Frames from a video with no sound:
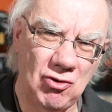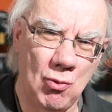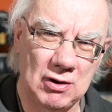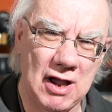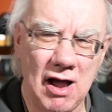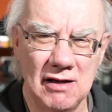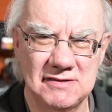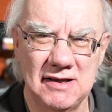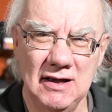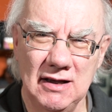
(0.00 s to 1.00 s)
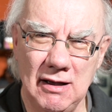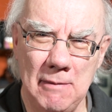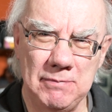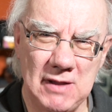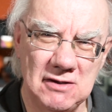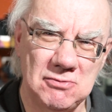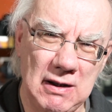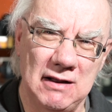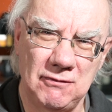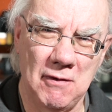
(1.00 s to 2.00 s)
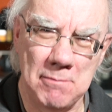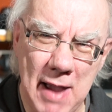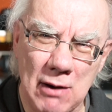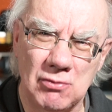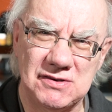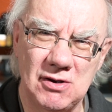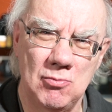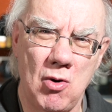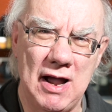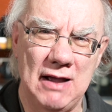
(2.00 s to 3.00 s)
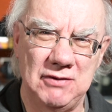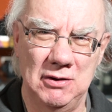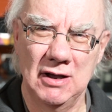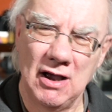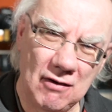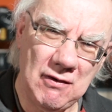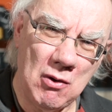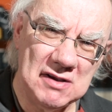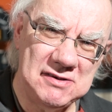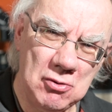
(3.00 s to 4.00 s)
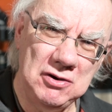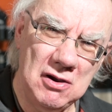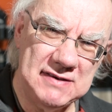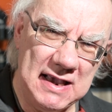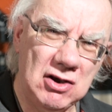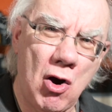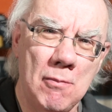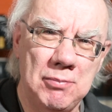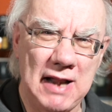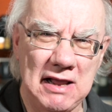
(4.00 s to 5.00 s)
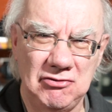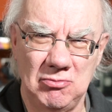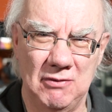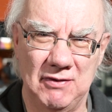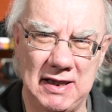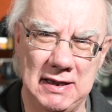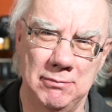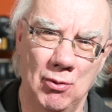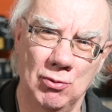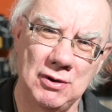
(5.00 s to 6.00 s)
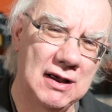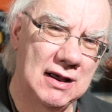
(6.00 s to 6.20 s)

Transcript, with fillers: shortcuts, um, as well as the mouse and what have you, although I still use it in combination with a keyboard.